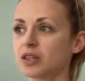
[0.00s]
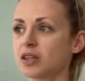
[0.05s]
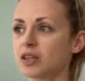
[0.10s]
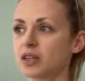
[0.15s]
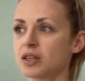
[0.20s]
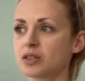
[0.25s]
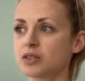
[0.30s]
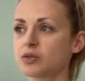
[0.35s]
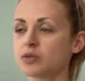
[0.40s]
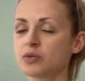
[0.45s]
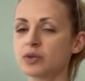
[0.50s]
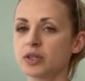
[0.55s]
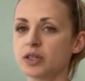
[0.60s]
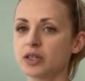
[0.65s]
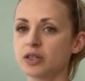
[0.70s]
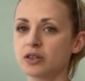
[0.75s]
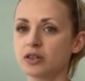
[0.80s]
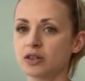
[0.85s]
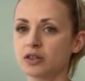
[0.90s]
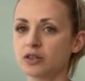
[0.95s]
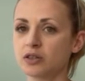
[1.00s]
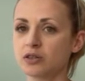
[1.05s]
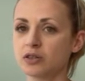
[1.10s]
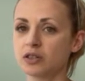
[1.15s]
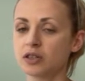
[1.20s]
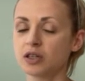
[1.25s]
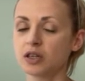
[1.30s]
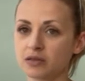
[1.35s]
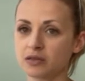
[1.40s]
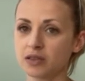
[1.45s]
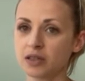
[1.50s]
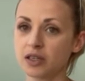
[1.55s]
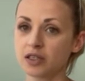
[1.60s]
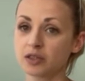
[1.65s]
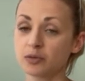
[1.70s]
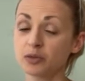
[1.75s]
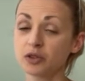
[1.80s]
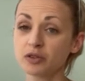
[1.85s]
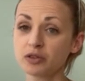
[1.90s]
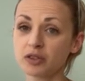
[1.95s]
it's really not good. And the
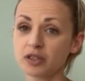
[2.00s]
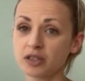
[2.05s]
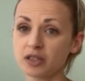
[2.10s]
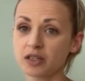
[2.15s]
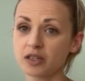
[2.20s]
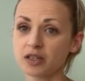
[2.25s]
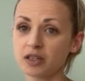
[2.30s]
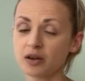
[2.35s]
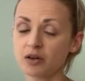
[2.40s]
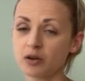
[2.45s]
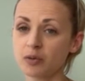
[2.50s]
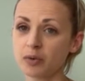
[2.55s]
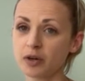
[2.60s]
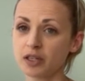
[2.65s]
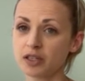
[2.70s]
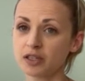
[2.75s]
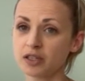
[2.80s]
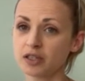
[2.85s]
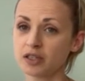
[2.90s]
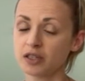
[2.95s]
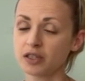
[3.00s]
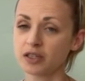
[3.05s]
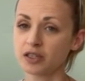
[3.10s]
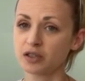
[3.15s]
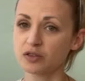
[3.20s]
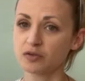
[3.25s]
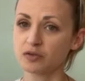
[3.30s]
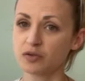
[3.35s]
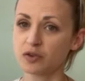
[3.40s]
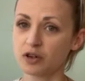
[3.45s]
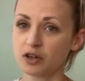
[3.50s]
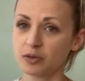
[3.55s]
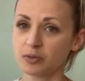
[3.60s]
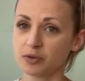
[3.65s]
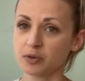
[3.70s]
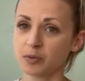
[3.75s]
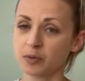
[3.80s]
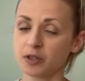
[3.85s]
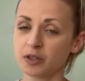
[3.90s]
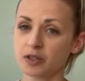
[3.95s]
mucus in our body is formed
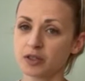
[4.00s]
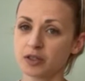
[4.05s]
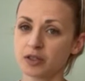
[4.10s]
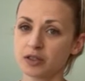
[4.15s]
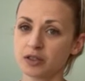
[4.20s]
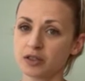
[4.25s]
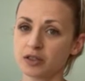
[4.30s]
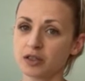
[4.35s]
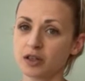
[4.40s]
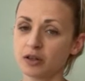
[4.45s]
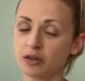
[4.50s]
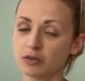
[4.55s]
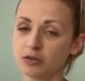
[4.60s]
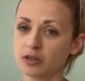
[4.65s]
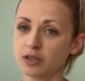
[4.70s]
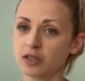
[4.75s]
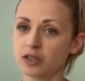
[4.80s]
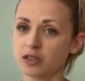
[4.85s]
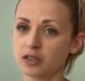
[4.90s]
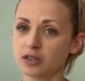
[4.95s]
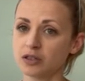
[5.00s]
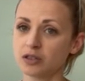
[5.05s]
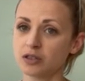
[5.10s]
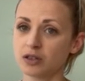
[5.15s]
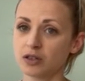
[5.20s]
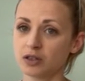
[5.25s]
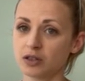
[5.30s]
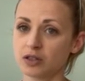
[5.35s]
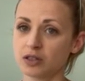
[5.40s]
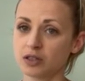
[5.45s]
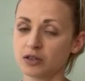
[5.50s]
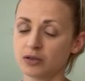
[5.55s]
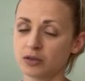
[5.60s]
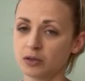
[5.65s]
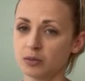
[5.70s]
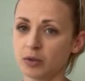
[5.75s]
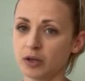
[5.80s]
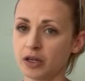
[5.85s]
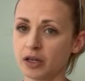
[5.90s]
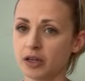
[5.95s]
because gluten is toxic to the
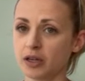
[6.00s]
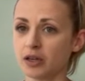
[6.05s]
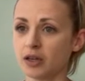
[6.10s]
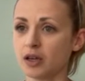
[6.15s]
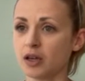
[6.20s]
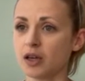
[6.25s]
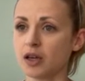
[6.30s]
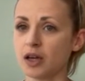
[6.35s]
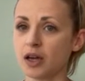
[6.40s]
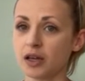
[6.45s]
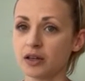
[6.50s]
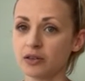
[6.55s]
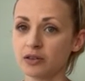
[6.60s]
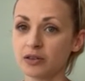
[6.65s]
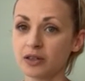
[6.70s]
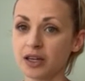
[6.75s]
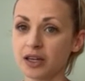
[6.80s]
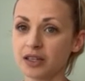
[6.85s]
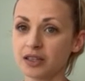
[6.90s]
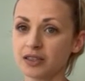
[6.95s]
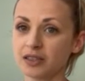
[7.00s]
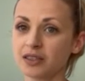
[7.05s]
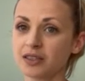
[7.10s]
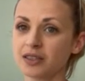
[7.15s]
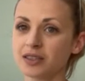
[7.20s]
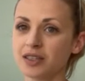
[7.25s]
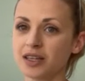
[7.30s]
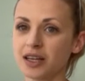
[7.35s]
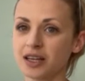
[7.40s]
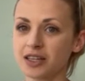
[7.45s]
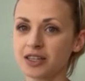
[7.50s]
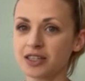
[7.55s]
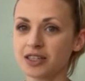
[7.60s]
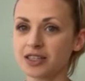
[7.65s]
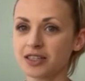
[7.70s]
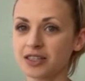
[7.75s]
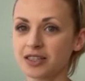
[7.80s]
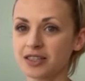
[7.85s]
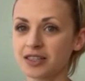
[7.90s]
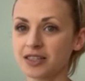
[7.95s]
body. And you can
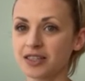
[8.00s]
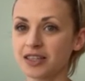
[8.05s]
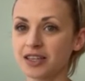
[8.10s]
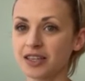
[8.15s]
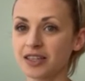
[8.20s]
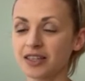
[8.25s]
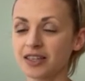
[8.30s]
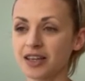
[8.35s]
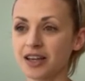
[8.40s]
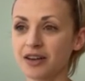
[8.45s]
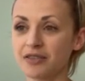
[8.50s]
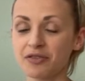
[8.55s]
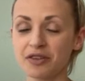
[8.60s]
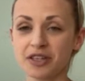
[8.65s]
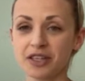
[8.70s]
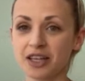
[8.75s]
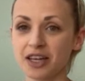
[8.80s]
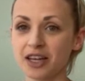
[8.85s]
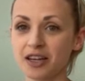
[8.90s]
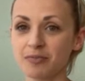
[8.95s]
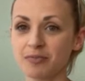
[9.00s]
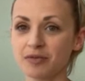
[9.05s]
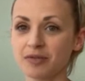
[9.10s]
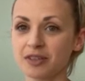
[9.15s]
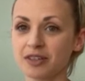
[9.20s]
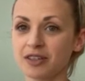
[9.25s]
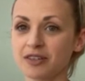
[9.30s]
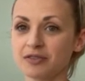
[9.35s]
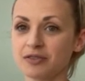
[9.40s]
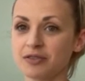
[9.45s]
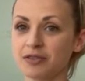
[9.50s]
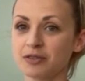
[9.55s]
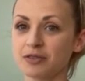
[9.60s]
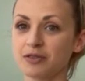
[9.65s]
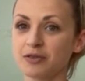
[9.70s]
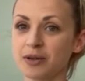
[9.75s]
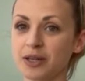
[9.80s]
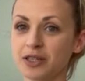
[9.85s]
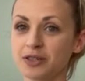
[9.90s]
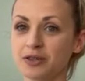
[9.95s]
actually see it every time if you
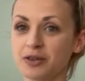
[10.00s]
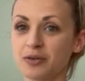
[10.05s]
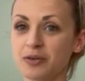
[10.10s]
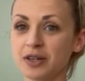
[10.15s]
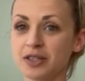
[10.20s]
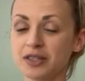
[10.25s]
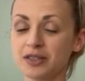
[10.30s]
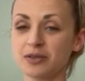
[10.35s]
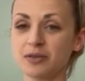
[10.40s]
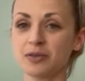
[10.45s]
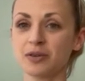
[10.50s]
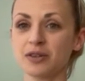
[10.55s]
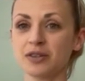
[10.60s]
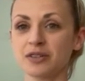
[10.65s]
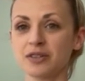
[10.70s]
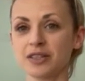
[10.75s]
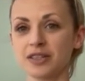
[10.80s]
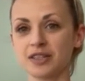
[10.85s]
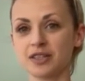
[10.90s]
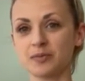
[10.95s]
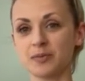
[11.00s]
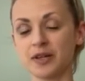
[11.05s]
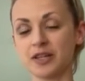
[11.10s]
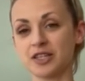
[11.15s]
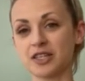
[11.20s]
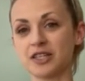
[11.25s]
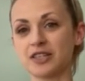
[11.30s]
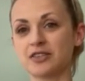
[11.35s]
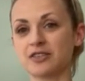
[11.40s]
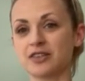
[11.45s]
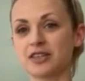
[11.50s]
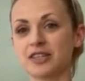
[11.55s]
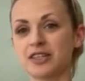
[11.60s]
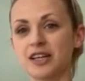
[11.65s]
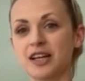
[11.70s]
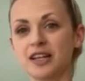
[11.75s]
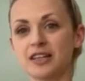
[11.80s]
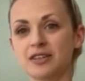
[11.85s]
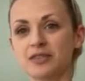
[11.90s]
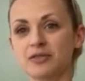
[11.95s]
went to a restaurant, especially to
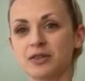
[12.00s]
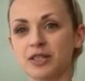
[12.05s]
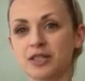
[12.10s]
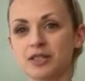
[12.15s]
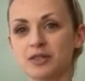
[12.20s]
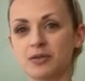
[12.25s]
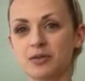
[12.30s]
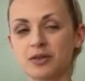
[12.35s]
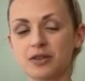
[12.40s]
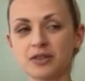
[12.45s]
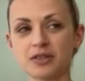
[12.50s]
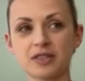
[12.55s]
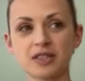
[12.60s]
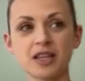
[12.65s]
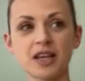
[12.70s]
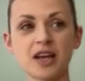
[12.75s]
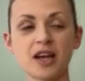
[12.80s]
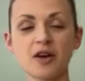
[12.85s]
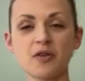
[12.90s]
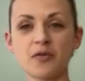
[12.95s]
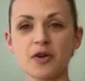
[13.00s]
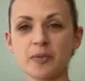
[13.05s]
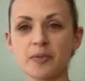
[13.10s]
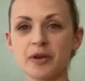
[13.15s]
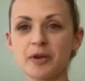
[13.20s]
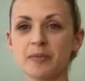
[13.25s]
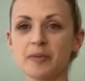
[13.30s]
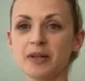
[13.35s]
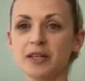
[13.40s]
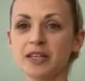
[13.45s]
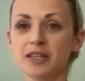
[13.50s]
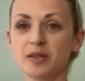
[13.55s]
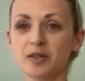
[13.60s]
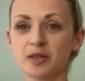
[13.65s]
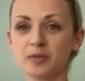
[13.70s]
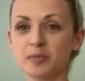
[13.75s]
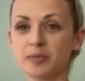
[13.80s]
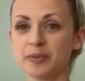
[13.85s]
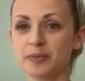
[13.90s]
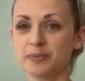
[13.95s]
Italian restaurants, where people eat
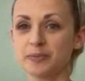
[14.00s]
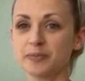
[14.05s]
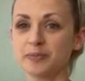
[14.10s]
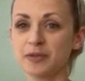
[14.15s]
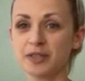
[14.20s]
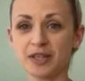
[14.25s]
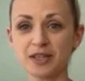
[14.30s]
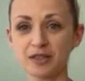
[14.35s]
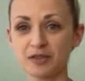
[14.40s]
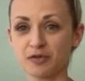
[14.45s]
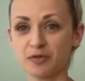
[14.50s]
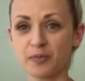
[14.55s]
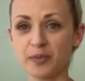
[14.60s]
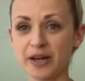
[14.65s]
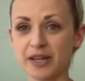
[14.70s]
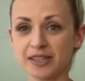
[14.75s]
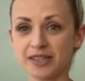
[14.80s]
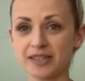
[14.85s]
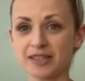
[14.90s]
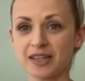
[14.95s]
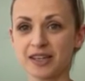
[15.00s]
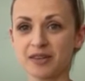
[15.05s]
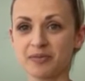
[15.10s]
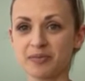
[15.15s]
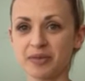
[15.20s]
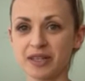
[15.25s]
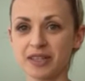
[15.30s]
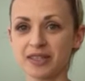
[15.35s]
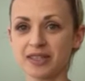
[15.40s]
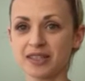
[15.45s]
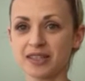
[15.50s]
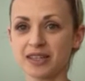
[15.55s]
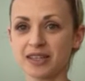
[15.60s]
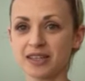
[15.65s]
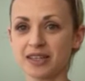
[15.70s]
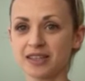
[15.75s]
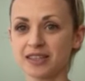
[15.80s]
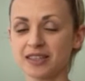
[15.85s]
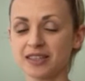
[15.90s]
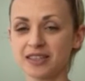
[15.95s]
tons of pasta and
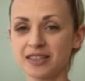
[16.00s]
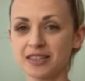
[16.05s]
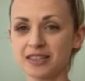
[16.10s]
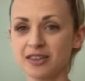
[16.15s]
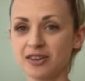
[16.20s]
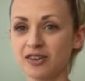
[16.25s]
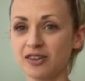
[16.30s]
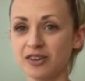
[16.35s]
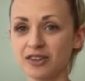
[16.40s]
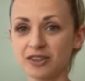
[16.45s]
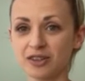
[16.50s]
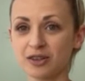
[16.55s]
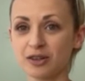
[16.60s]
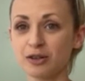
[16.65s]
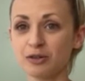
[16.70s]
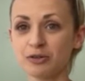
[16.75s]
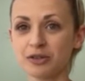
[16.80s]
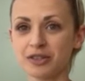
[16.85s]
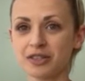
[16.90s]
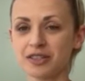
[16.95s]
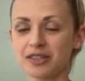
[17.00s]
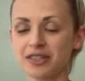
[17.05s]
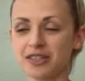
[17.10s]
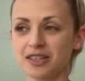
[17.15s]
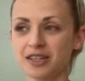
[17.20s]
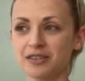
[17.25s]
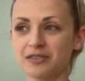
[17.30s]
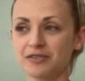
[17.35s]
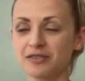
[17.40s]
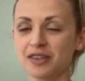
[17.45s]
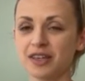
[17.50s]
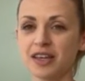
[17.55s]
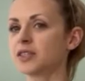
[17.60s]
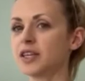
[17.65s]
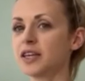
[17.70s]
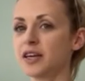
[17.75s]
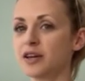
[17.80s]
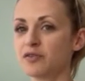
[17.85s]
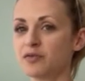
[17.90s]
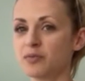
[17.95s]
pizza and all the gluten stuff.
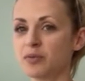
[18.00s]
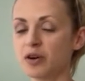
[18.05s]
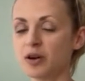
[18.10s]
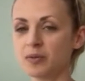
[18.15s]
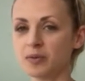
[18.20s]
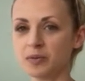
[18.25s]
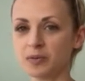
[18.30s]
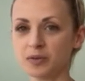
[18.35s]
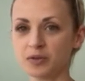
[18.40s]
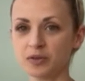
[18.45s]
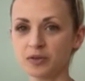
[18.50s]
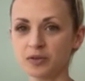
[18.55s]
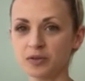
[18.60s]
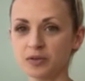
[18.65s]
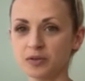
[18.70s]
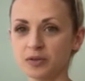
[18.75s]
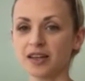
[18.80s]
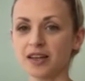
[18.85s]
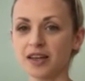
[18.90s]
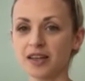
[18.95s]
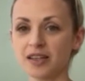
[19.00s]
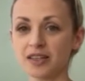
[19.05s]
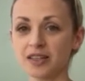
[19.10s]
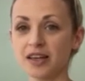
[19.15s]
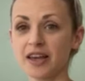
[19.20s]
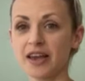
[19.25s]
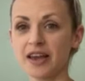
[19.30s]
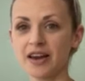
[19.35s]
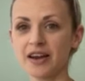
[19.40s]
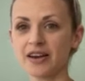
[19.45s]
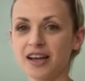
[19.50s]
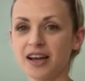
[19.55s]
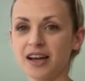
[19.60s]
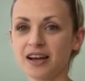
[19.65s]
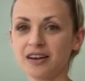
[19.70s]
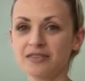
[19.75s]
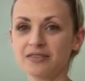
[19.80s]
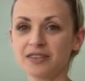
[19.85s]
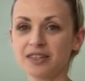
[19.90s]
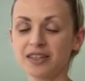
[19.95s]
They have problems to get air
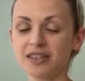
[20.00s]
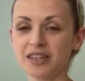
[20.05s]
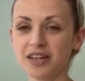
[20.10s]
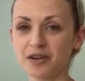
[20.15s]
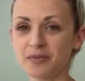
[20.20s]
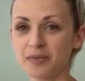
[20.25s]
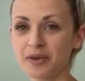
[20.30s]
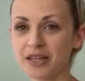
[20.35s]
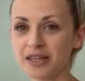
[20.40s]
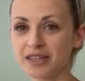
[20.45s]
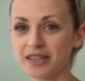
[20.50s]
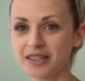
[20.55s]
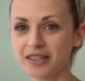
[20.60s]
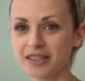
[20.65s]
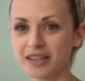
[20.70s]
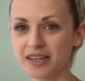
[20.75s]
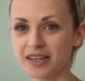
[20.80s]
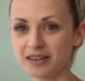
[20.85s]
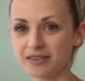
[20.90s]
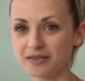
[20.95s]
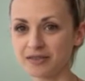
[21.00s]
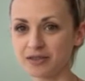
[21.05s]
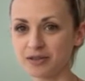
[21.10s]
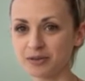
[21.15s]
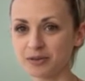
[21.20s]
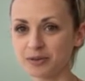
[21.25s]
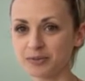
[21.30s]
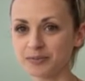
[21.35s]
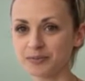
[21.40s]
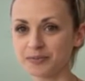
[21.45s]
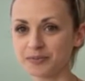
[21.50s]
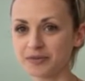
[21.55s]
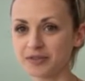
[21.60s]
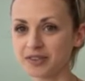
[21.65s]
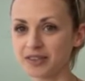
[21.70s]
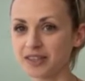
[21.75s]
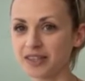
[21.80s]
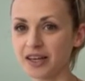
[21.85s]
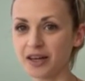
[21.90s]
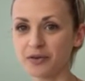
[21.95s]
after their meals. They have to
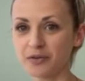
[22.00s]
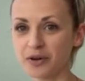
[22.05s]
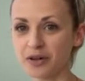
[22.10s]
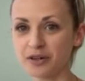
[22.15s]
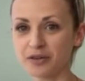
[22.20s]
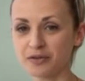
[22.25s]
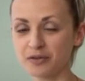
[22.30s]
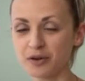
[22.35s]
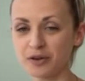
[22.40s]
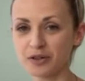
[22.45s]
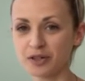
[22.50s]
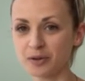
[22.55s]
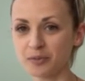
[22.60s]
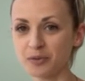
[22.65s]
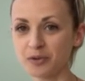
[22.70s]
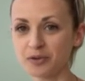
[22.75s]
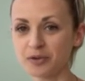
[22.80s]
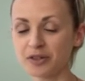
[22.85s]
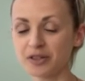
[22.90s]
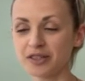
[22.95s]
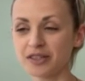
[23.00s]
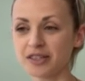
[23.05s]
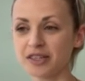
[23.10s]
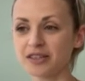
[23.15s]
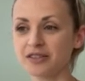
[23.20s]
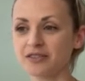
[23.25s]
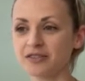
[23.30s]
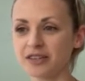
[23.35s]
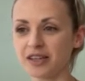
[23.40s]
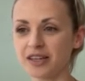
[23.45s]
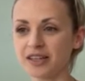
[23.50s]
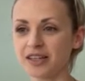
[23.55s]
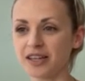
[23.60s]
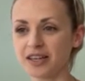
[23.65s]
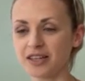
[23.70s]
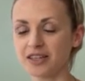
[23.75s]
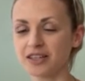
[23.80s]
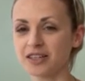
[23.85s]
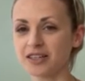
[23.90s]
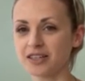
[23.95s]
get rid of all their mucus, and you can
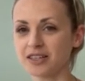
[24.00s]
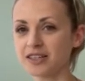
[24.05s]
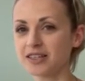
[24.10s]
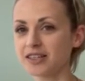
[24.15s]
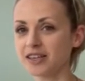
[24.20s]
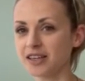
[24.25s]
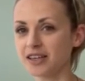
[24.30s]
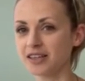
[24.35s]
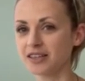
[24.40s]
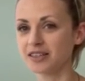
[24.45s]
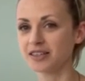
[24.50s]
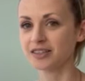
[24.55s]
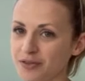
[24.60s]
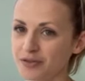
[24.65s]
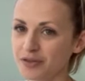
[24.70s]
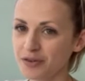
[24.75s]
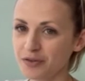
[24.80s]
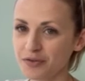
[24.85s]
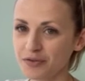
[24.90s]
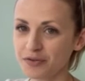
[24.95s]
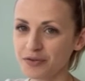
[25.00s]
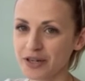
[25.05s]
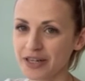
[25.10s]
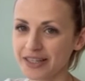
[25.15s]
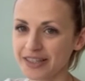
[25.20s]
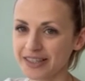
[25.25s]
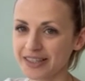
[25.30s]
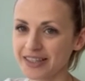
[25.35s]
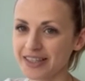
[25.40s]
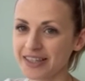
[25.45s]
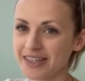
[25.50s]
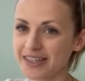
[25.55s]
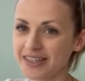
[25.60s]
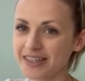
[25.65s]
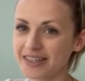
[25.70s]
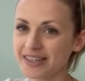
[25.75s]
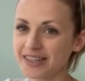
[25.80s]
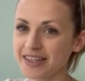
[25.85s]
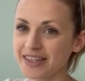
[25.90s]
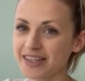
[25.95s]
actually see it. The fifth reason
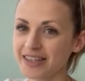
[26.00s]
is